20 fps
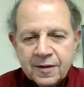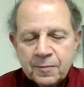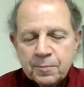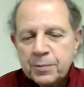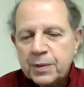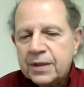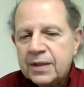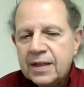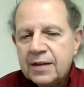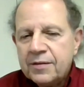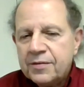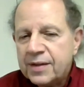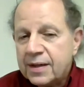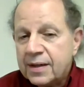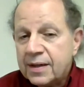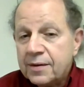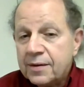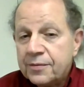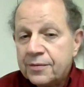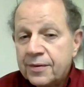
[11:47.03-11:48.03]
believe that
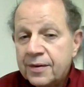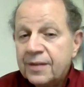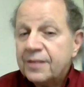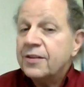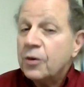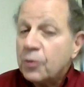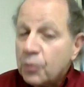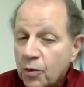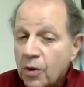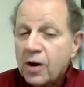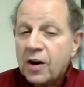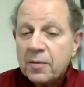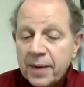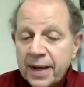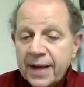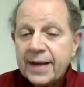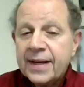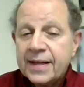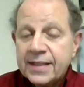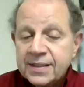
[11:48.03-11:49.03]
if the wrong
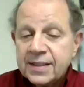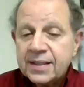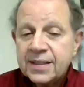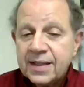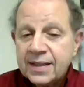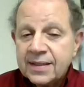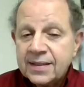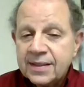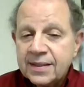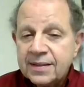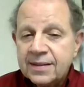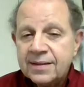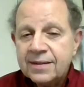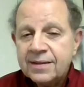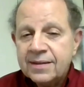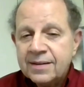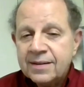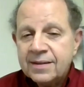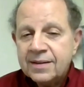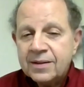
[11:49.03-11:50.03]
man gets elected,
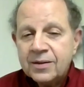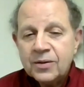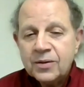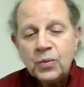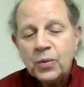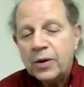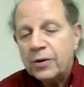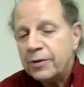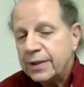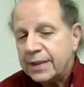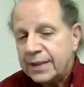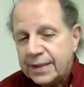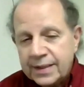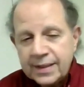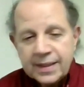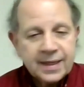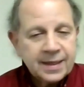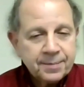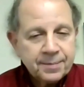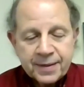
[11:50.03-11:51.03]
we're in
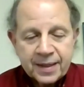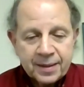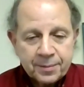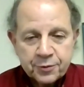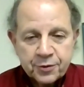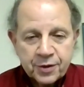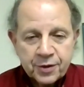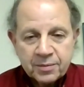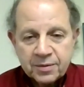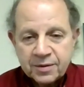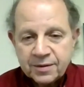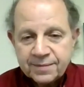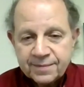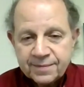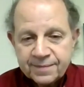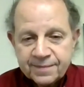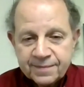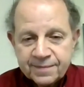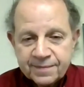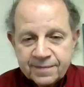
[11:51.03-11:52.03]
deep, deep trouble.
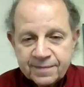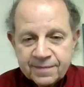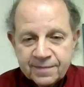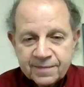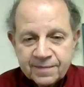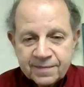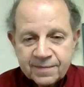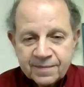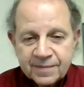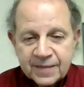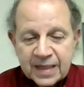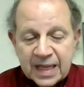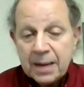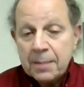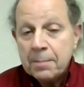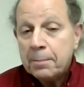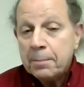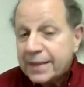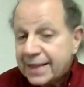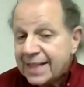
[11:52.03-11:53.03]

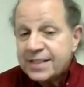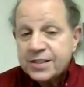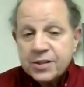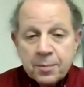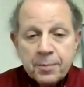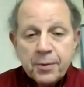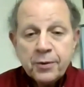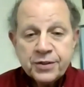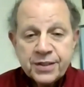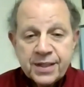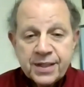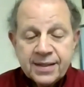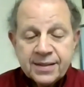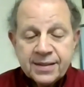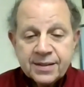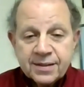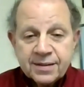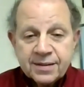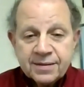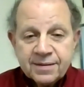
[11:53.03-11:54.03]
But that's on both
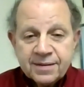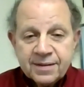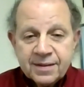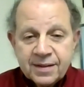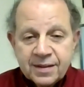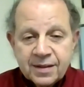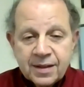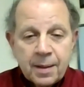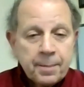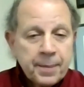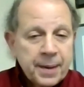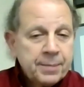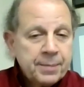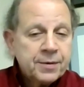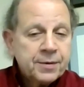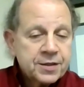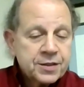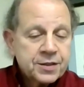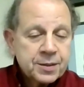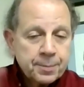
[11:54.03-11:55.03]
sides. The people
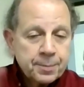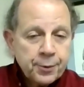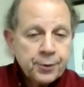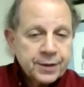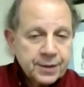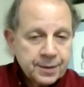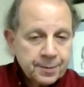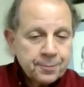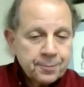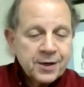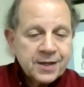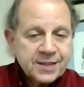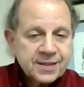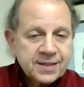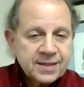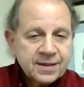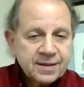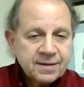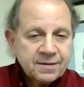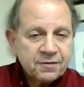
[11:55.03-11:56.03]
that support the
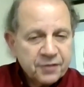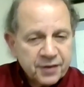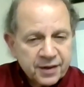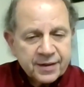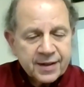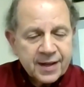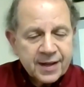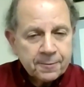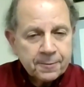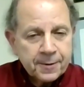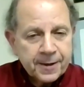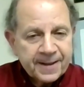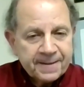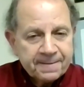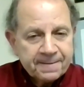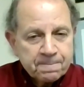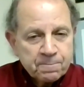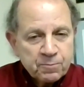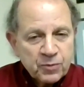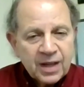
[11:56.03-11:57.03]
president feel that way,
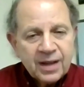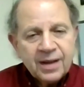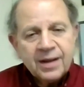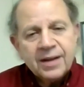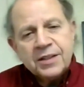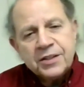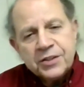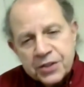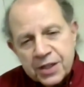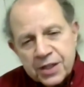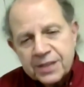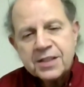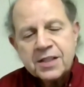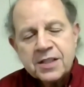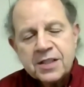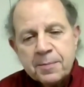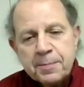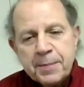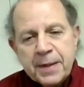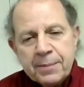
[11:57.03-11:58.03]
just as
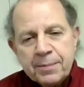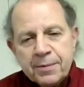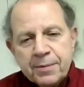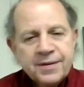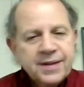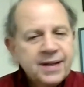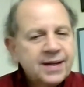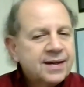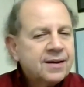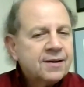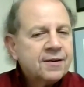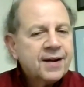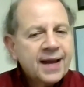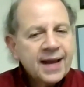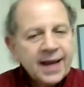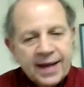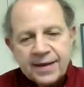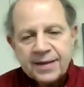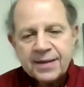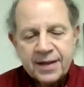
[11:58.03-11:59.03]
the people that are
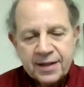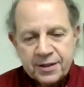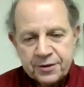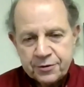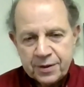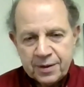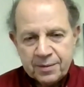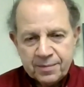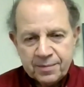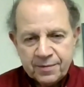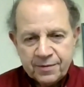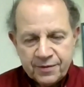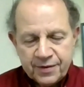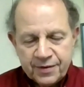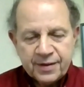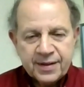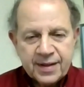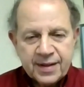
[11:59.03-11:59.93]
anti-Trump feel